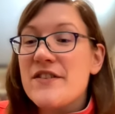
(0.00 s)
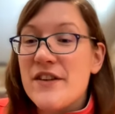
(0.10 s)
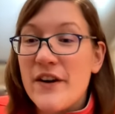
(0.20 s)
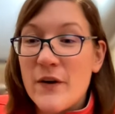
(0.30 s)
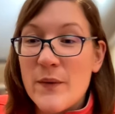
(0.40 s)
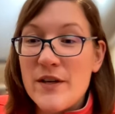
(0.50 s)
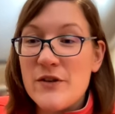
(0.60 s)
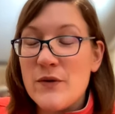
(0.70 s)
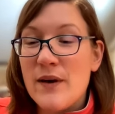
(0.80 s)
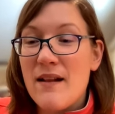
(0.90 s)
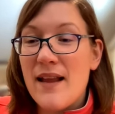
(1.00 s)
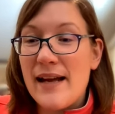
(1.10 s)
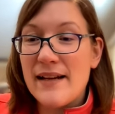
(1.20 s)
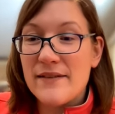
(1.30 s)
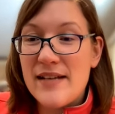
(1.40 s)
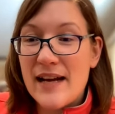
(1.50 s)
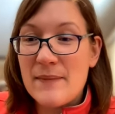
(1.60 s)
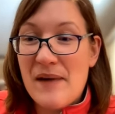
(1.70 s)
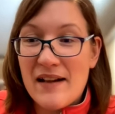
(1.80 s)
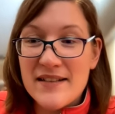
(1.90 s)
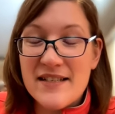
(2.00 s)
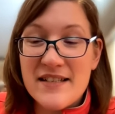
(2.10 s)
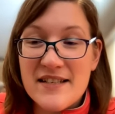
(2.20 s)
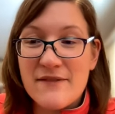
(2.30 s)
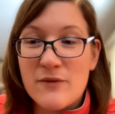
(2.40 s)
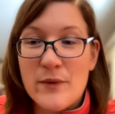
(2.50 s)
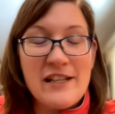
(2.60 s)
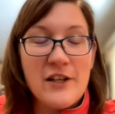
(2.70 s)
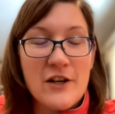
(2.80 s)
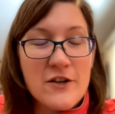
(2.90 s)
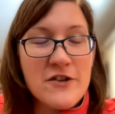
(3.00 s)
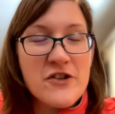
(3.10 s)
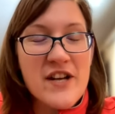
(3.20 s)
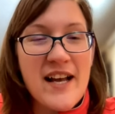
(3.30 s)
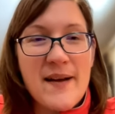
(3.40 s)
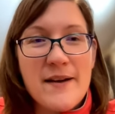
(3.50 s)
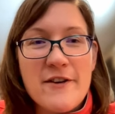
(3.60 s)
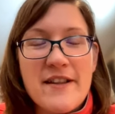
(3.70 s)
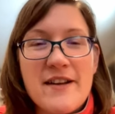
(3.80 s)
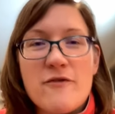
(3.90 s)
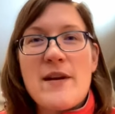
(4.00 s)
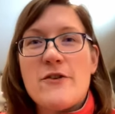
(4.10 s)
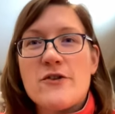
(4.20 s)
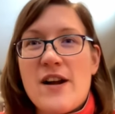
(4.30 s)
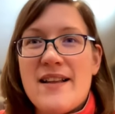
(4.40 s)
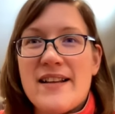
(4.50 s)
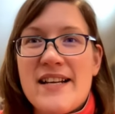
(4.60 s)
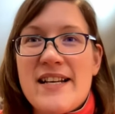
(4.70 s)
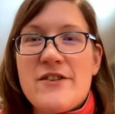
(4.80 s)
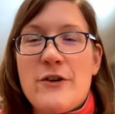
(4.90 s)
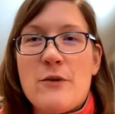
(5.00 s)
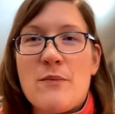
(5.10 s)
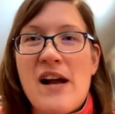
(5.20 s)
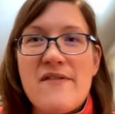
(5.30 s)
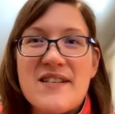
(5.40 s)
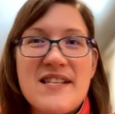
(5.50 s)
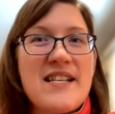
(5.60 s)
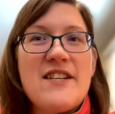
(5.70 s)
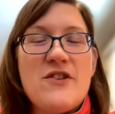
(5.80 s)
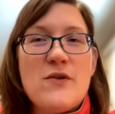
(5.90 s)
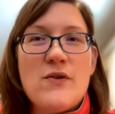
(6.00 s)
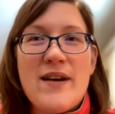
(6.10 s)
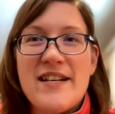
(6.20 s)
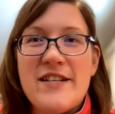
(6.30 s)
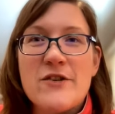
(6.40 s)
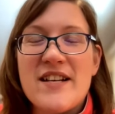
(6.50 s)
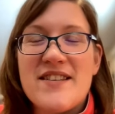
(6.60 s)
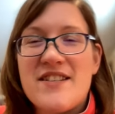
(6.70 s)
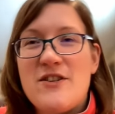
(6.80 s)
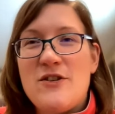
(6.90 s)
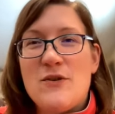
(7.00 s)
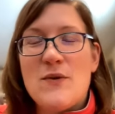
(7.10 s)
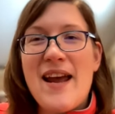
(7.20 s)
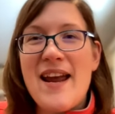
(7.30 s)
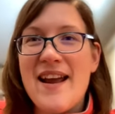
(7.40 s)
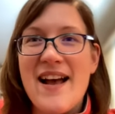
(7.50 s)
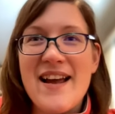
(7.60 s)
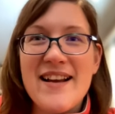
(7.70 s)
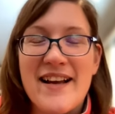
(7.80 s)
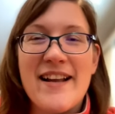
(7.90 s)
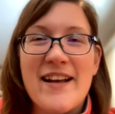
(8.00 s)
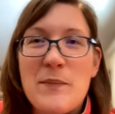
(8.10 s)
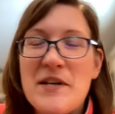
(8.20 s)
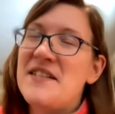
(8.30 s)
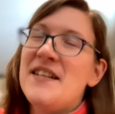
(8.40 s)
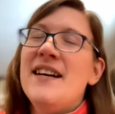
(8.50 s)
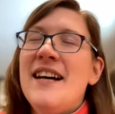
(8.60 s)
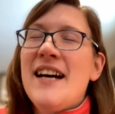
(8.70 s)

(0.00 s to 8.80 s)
So we do a lot of tech policy stuff writ large, everything from net neutrality to privacy to antitrust to AI, God help us.